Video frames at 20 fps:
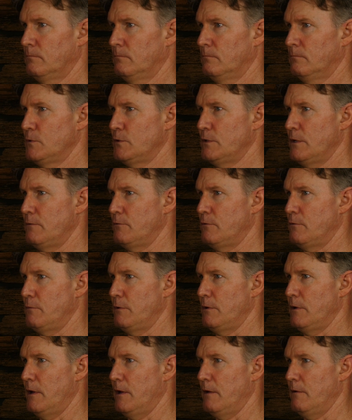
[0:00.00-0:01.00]
Seems to
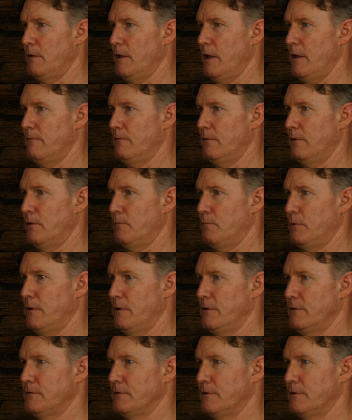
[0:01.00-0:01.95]
be a heavier piece